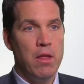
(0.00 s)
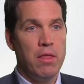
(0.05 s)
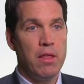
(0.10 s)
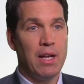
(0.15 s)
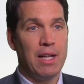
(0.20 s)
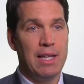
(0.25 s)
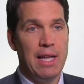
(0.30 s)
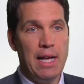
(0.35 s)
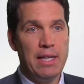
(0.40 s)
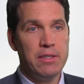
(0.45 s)
The
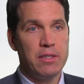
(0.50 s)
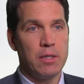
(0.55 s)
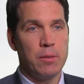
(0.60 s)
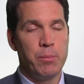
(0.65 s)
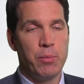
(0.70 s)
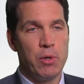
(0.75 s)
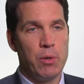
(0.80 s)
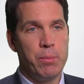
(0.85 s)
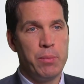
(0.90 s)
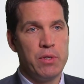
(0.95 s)

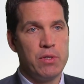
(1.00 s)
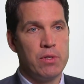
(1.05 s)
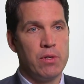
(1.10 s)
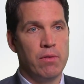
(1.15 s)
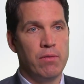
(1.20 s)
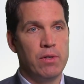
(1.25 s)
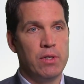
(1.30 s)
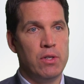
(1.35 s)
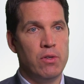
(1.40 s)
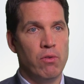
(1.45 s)
classic purpose
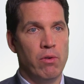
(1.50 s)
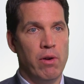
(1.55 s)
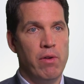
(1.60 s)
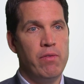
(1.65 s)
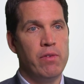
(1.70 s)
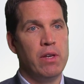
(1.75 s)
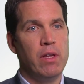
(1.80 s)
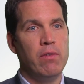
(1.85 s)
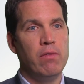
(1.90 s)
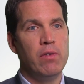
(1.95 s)
of a
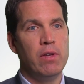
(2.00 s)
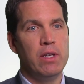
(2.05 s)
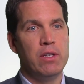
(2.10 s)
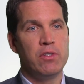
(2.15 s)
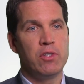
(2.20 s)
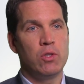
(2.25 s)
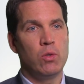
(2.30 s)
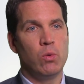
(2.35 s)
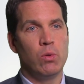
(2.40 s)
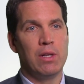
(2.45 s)
derivative
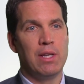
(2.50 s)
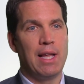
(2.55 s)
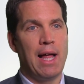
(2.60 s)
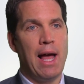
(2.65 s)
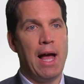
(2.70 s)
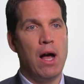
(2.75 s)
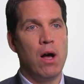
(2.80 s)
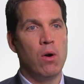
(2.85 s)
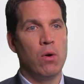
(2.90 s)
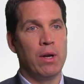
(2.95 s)
is to
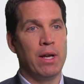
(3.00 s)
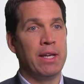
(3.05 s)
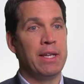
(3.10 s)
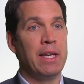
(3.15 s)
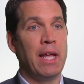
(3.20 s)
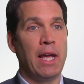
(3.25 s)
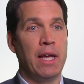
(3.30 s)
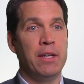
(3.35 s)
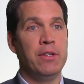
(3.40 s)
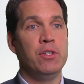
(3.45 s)
allow
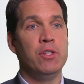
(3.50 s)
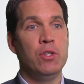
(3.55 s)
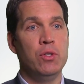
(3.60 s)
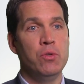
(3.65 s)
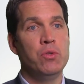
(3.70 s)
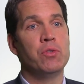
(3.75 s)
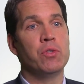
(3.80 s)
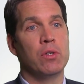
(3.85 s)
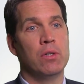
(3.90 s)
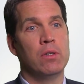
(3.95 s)
an end
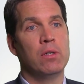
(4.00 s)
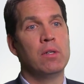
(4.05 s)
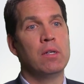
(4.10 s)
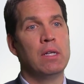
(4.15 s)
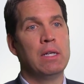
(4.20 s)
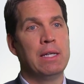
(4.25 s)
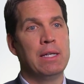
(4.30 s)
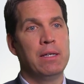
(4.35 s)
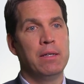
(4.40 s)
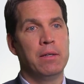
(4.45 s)
user
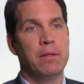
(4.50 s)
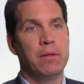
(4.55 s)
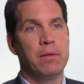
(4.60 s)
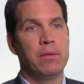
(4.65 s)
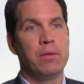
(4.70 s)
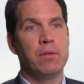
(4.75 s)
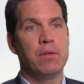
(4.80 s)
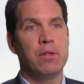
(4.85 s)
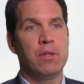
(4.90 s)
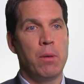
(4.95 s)

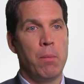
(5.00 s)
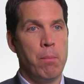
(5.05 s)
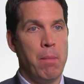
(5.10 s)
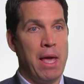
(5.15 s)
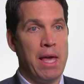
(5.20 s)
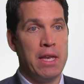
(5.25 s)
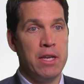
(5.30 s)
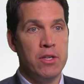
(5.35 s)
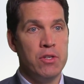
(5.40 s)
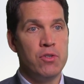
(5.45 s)
to
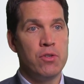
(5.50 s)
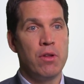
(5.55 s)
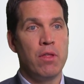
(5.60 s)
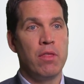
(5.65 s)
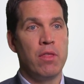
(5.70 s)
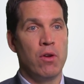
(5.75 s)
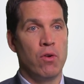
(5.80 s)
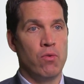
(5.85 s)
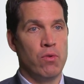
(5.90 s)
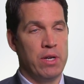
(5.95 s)
manage
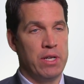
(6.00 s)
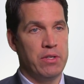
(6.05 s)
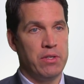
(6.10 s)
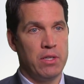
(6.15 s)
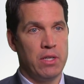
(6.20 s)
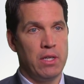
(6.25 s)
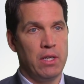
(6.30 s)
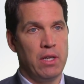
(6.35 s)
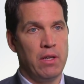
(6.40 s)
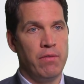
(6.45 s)
their
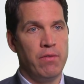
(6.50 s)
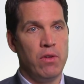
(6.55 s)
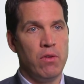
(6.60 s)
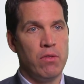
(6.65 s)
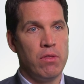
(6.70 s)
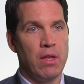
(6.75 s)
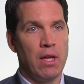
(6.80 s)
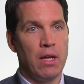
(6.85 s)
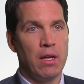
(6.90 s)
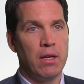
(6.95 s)
risk. If you
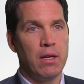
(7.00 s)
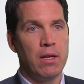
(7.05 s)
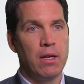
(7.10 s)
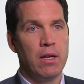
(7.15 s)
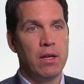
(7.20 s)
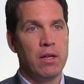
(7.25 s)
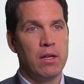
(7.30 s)
think